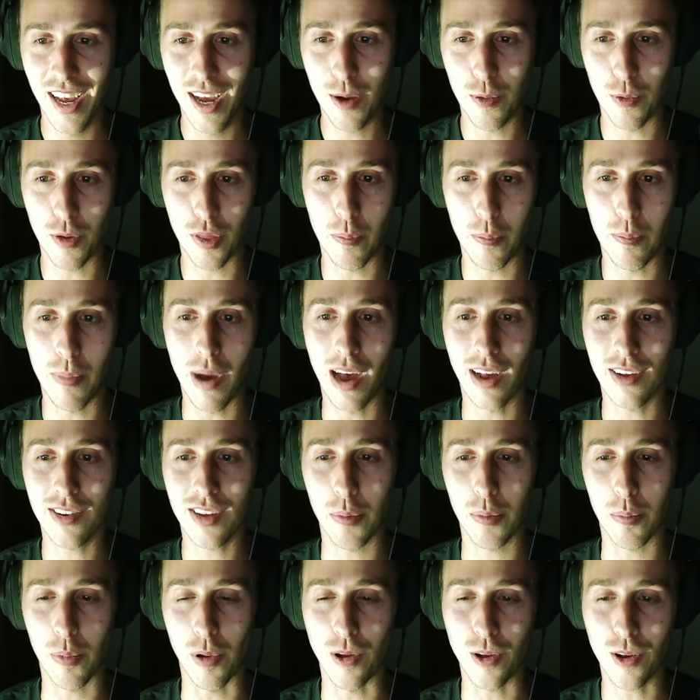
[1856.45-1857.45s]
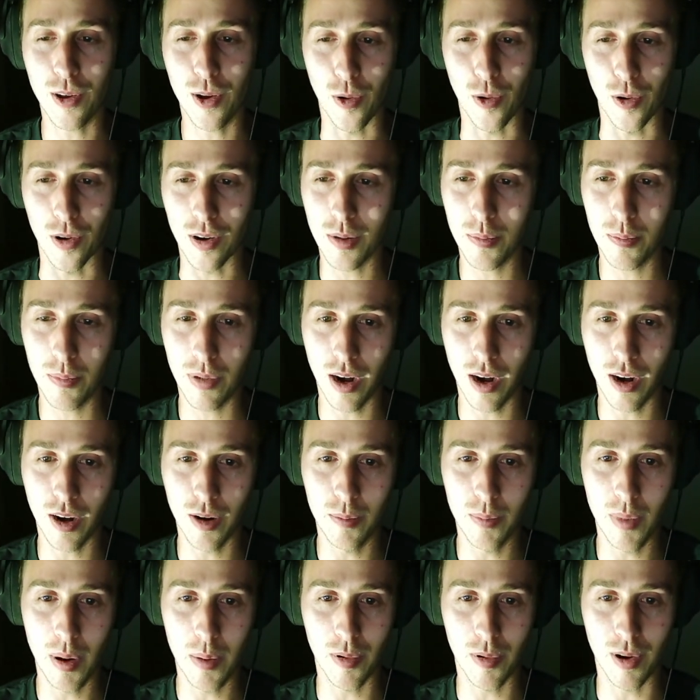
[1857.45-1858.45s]
with a basketball court, but I
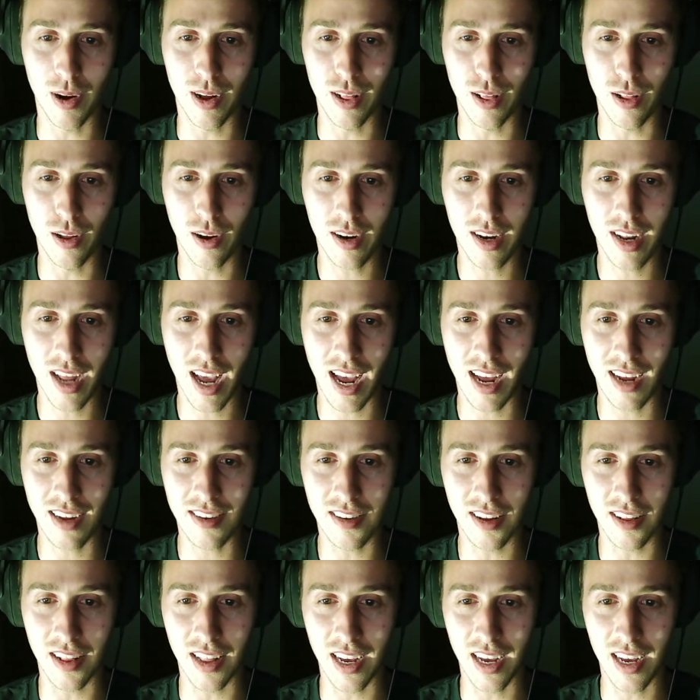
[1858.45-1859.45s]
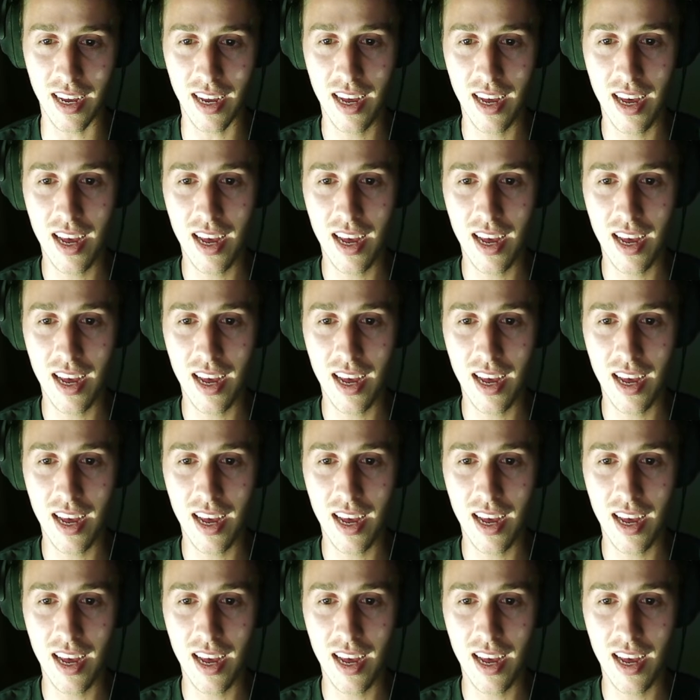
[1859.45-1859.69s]
remember it looked hazily,